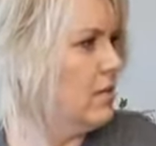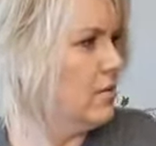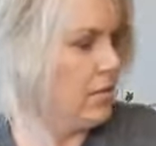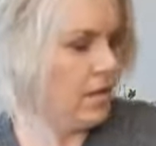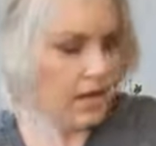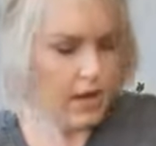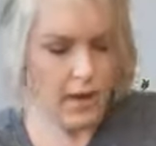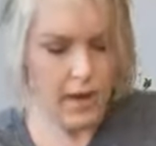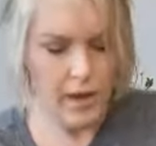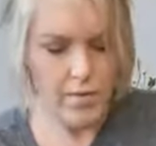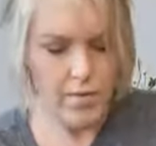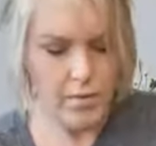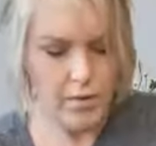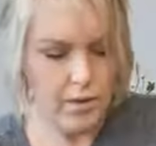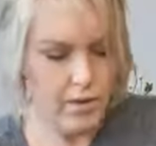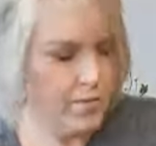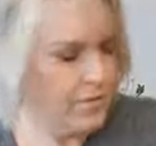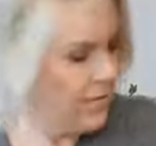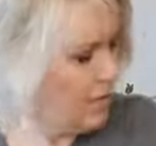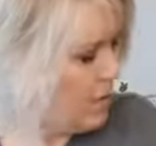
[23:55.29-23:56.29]
Do I have one
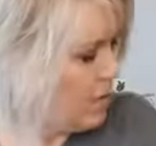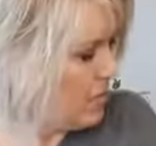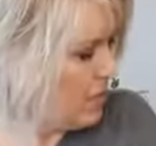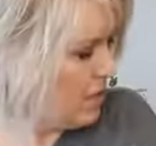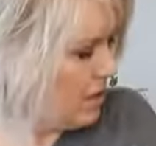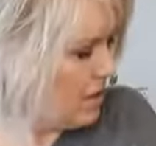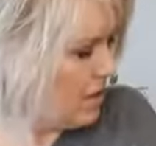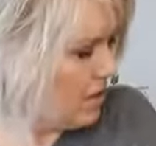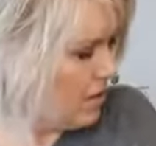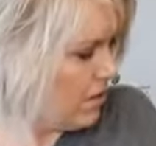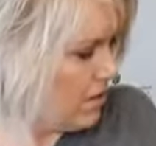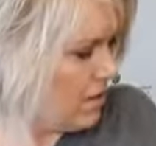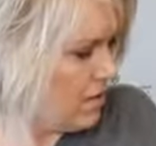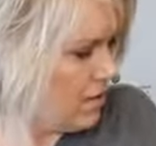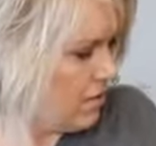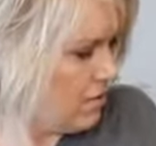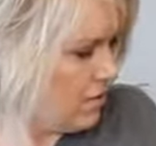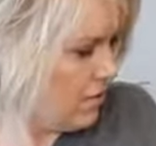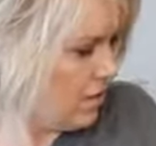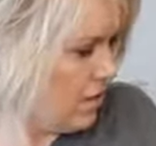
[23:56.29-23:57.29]
in front of me? No, I do
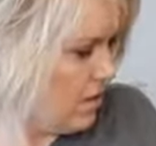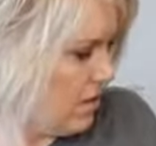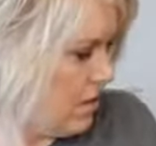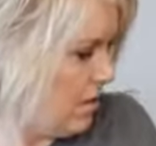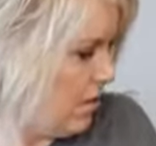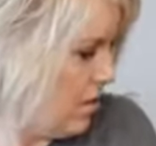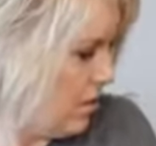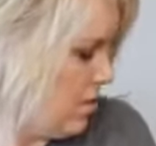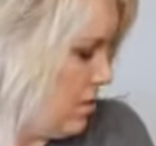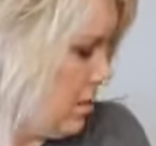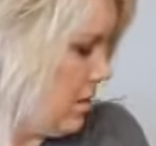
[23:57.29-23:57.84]
not.